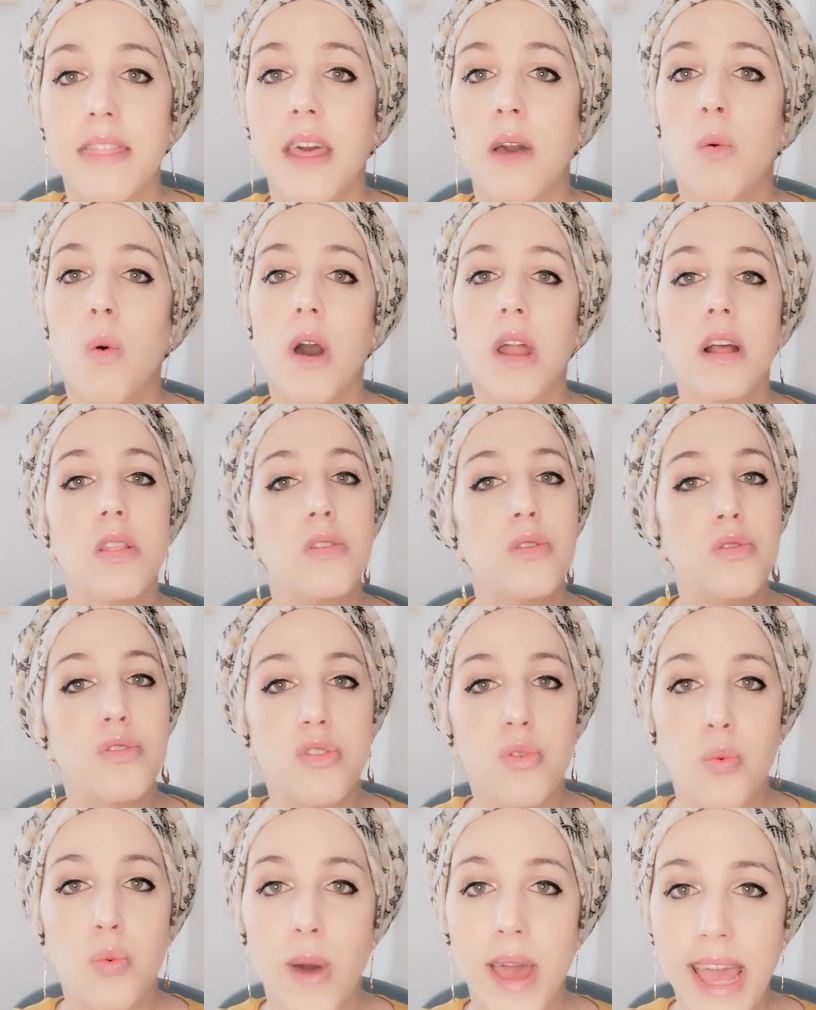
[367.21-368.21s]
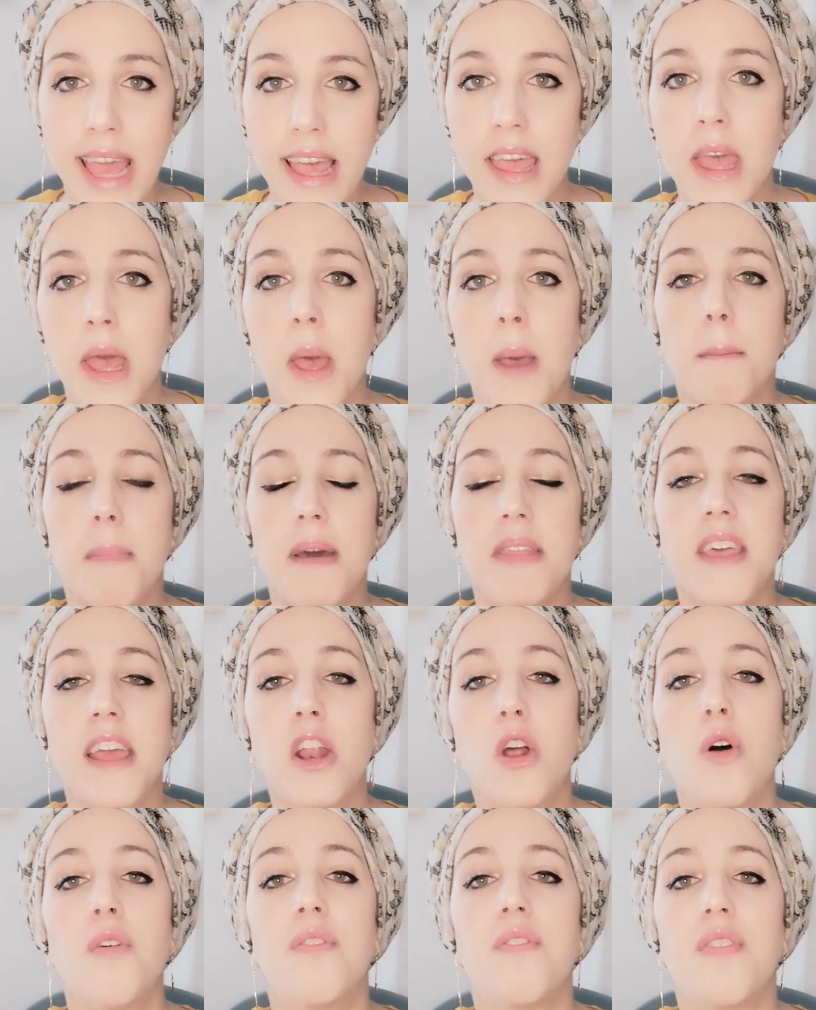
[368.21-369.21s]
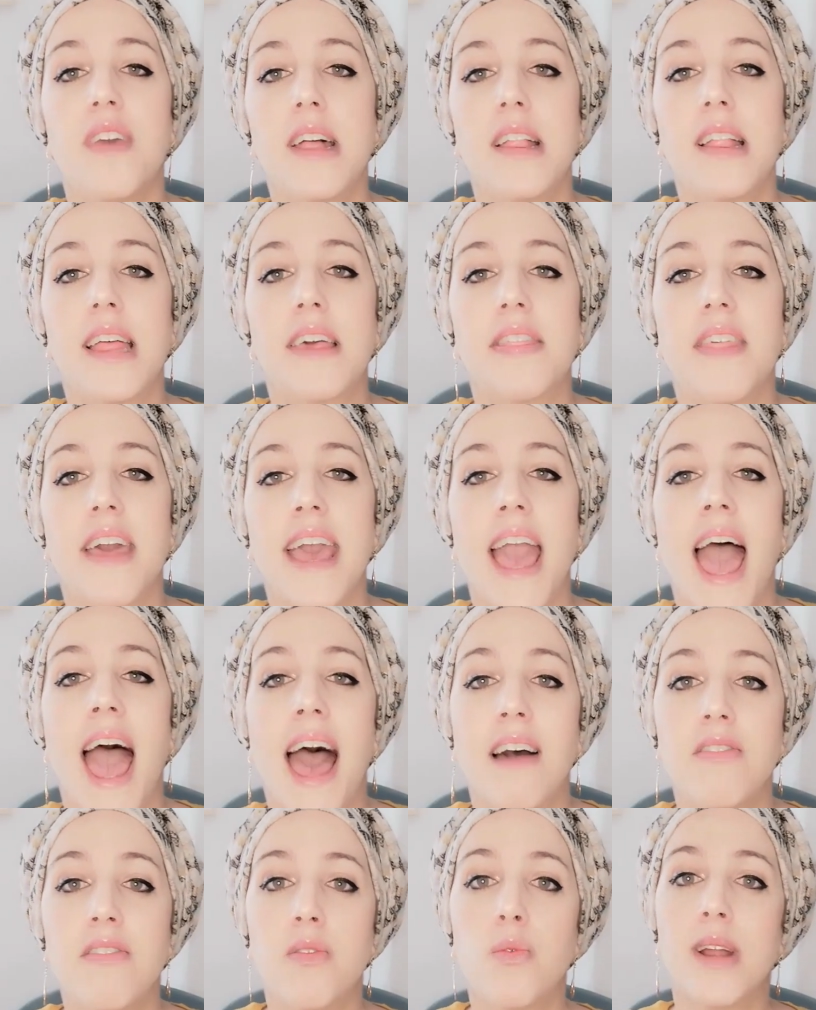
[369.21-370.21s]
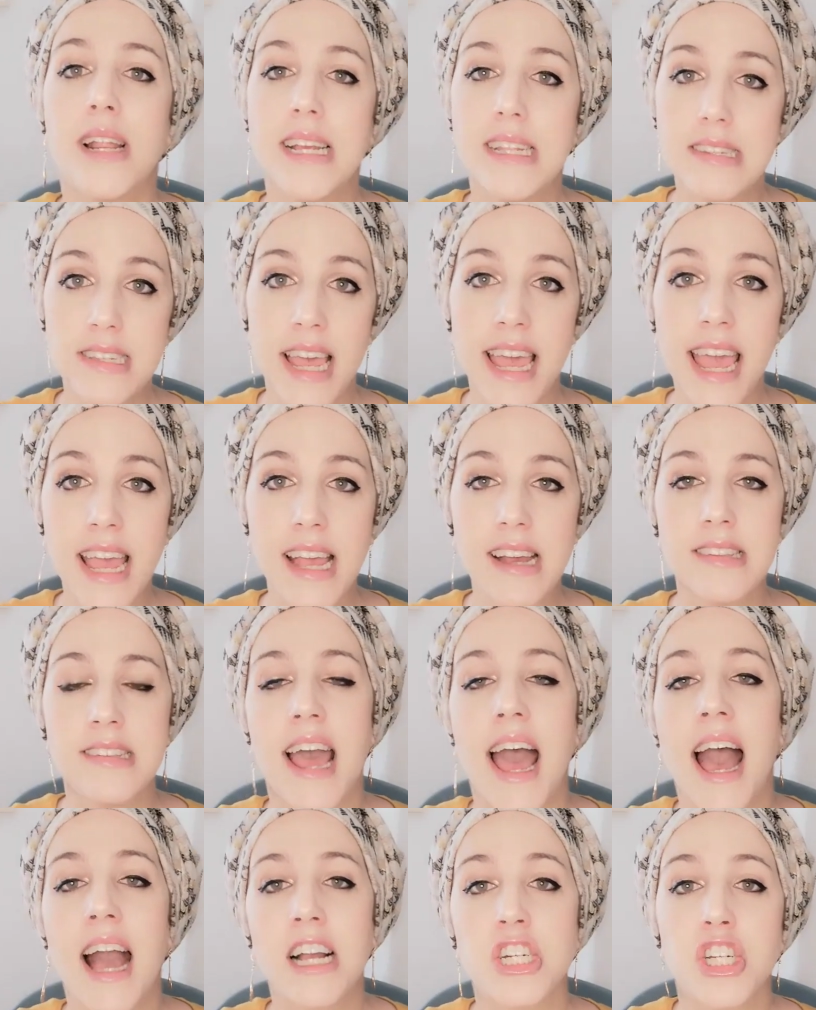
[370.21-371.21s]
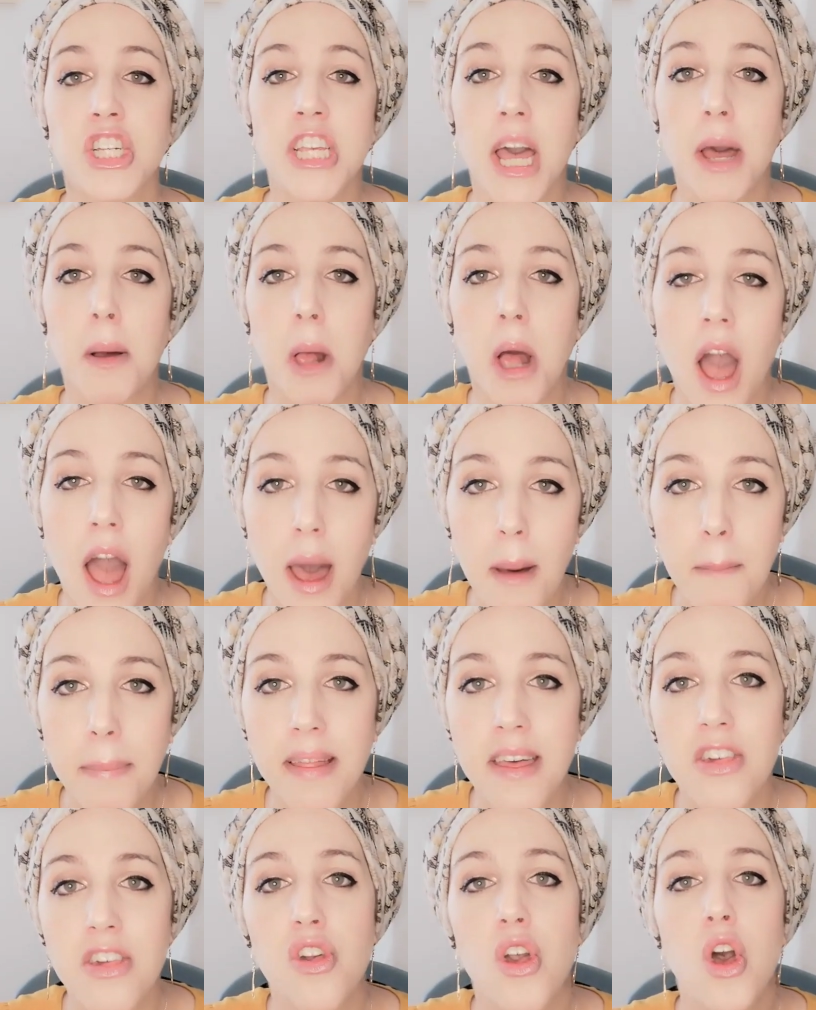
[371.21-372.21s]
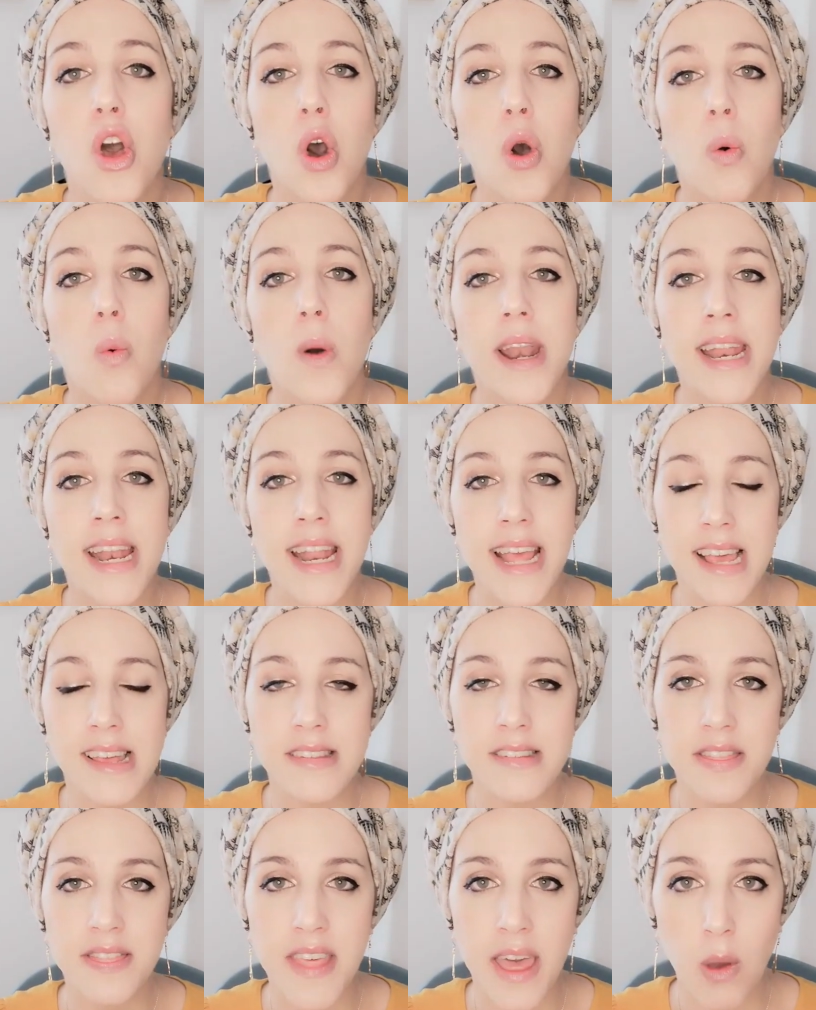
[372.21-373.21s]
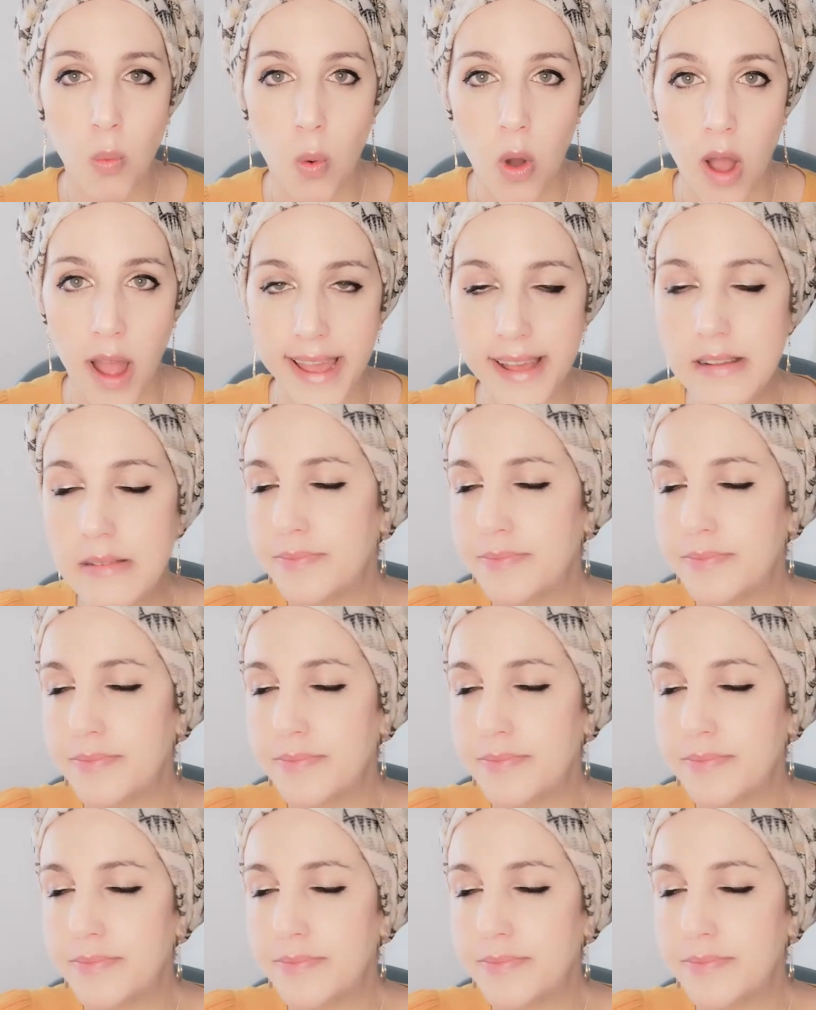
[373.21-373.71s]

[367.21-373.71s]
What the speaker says: They want to lose weight, but they don't feel like they have what it takes to actually accomplish what it is that they want.